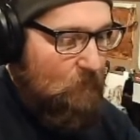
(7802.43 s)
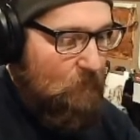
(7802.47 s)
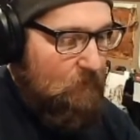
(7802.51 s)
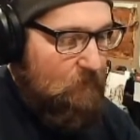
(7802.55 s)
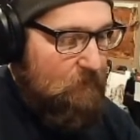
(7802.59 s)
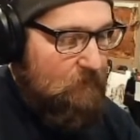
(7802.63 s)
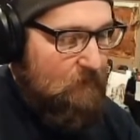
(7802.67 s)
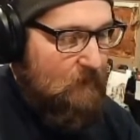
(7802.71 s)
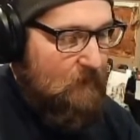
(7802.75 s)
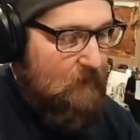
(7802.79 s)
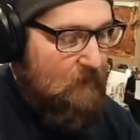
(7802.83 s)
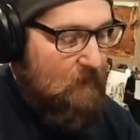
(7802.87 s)

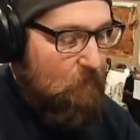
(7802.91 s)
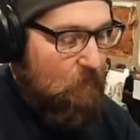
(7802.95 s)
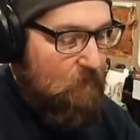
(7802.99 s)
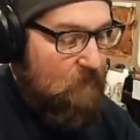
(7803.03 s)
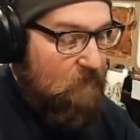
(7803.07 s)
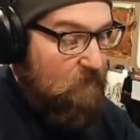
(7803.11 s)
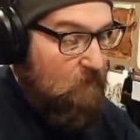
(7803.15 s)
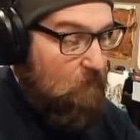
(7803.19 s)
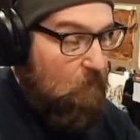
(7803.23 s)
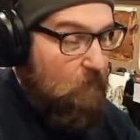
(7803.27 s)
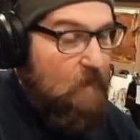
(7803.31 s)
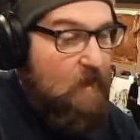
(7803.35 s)
Yeah, we
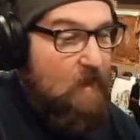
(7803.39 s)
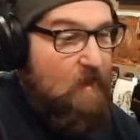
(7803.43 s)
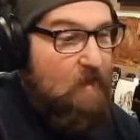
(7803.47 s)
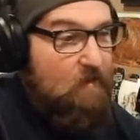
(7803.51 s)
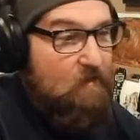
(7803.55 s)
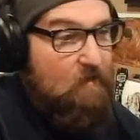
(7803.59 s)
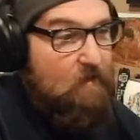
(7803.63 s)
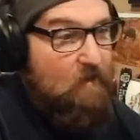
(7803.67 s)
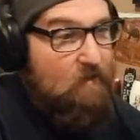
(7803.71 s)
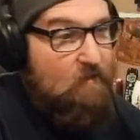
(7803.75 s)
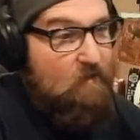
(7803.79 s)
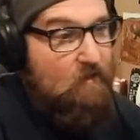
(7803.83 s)
did. We had,
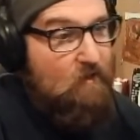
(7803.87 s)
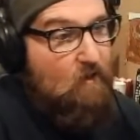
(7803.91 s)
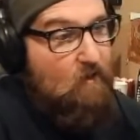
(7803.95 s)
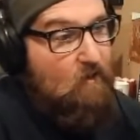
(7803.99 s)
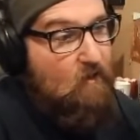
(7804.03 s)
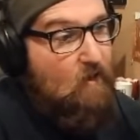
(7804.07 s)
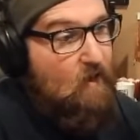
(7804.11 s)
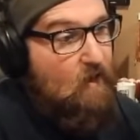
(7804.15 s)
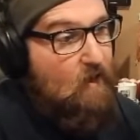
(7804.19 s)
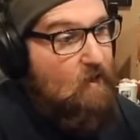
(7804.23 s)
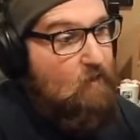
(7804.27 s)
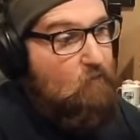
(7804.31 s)
I think our
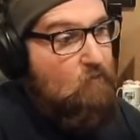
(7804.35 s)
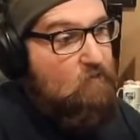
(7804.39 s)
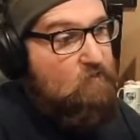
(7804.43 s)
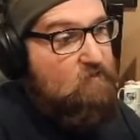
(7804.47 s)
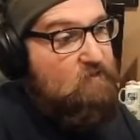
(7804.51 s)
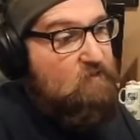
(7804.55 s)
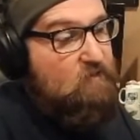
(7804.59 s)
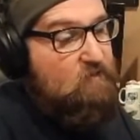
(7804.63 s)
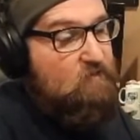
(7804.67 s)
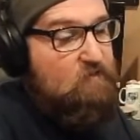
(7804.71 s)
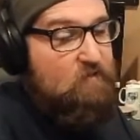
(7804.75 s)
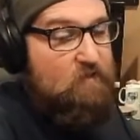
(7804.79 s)
high was
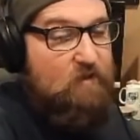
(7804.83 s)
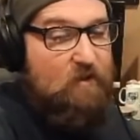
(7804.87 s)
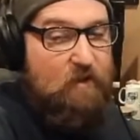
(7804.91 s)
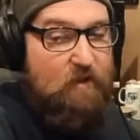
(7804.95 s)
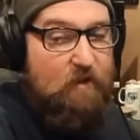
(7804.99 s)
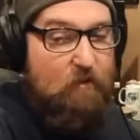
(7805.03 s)
16